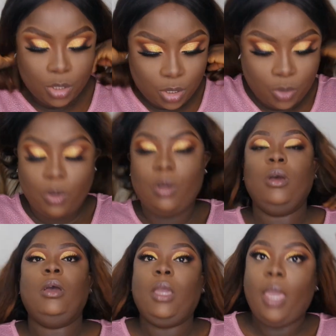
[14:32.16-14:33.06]
So
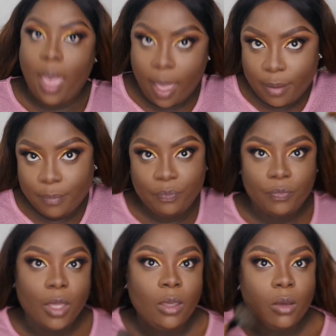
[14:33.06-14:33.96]
yeah,
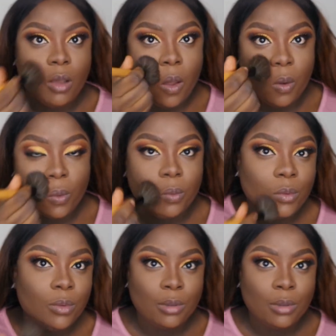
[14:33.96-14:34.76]
there you go.